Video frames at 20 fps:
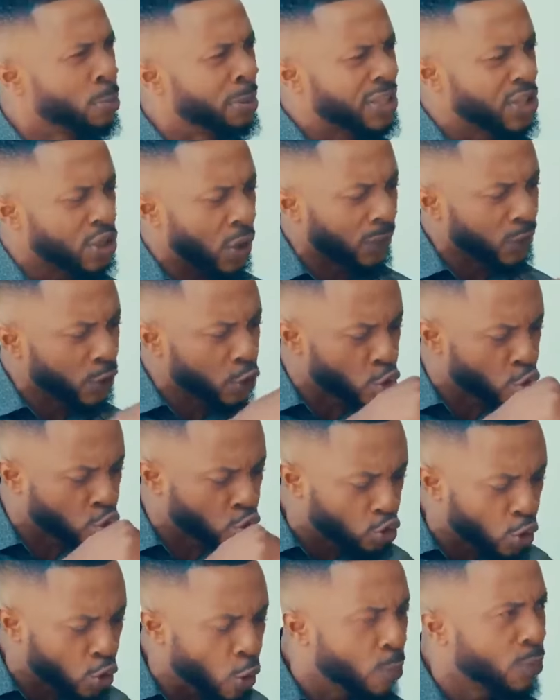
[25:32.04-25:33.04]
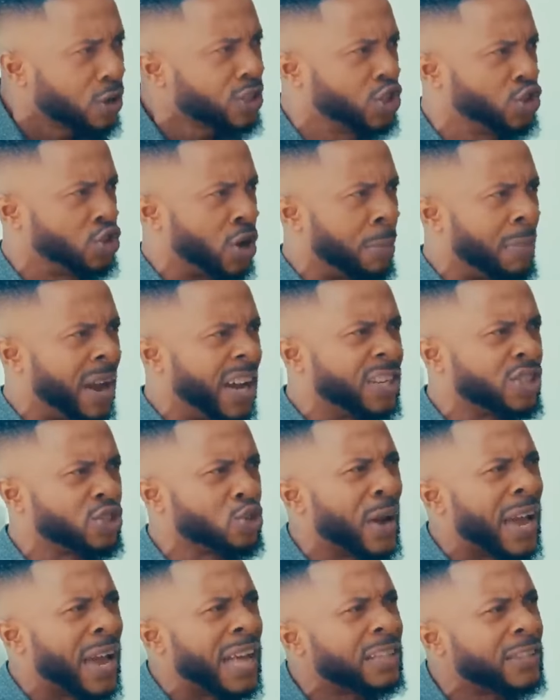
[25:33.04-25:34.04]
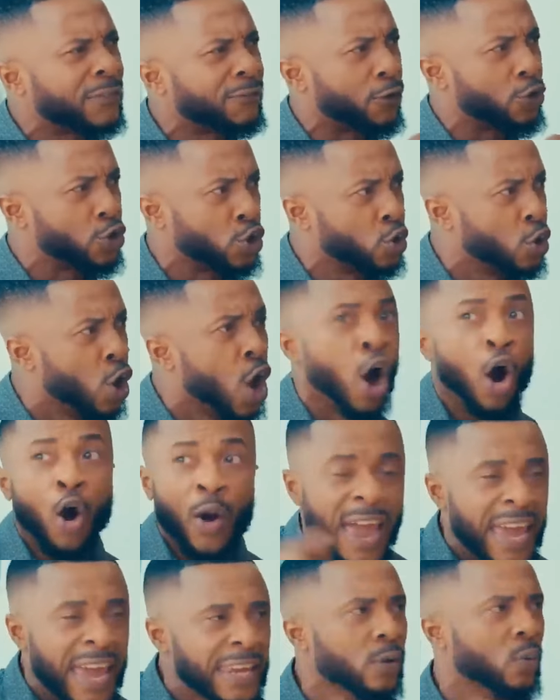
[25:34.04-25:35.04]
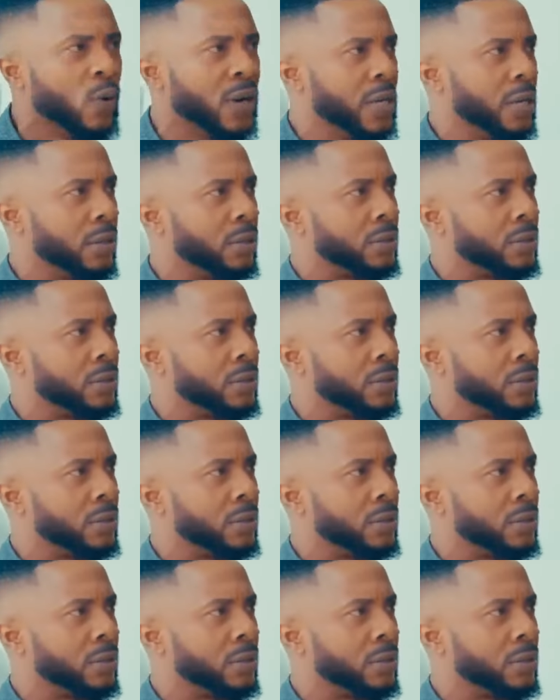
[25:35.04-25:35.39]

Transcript: You'll be drawn with so much drama and it's not healthy for you or anyone